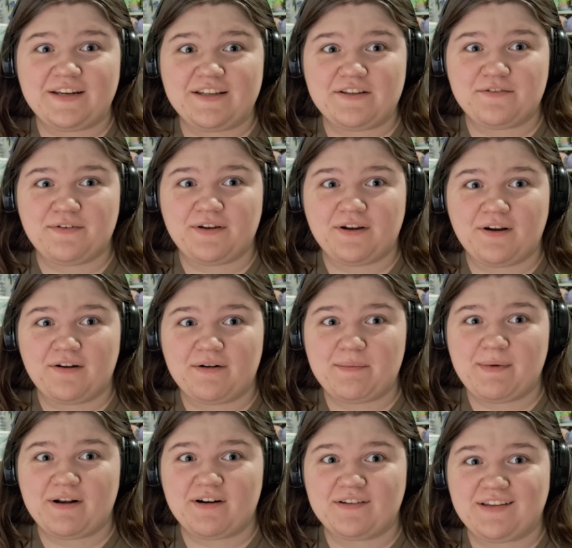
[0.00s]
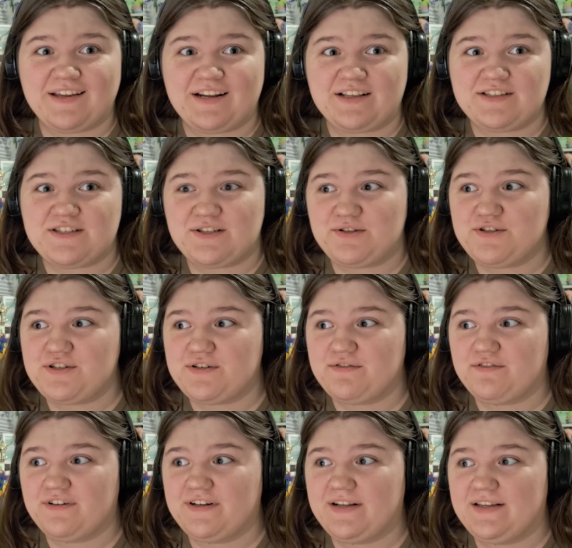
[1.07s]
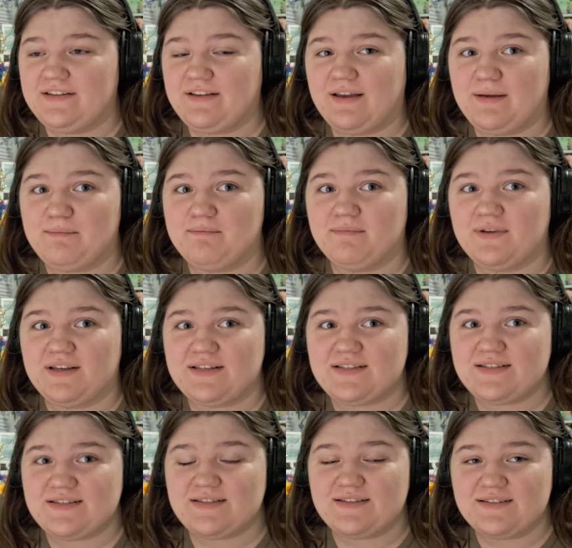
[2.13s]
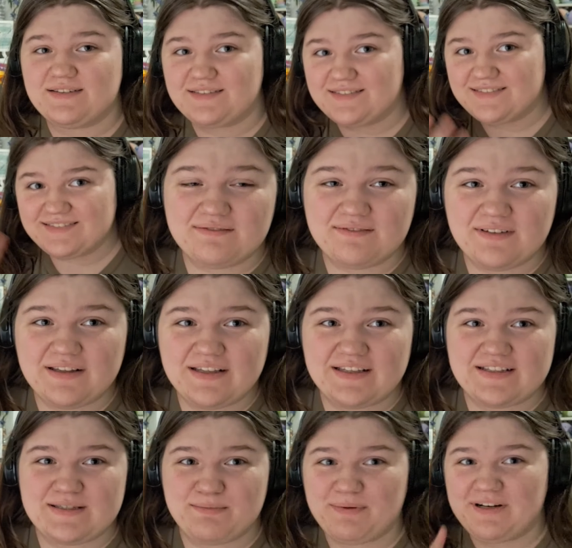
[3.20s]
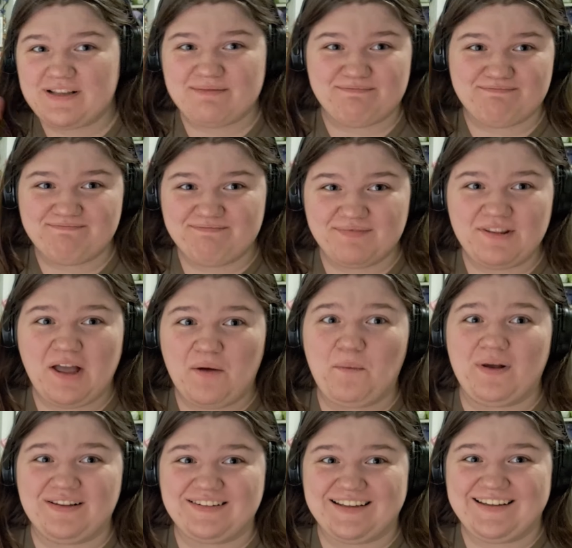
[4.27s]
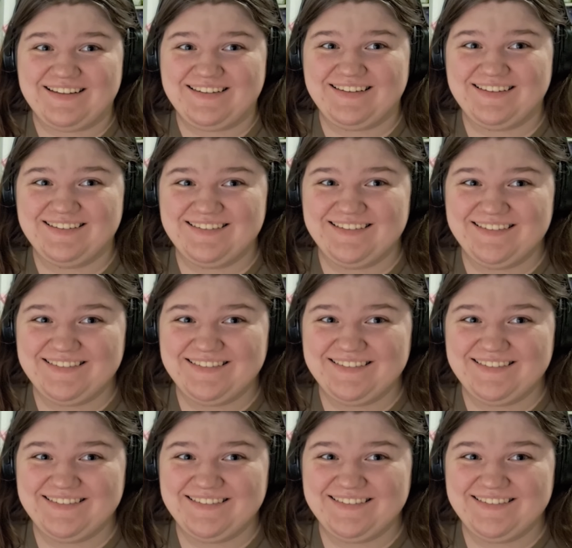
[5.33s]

To figure out a better lighting solution for nighttime because it's pretty not well lit.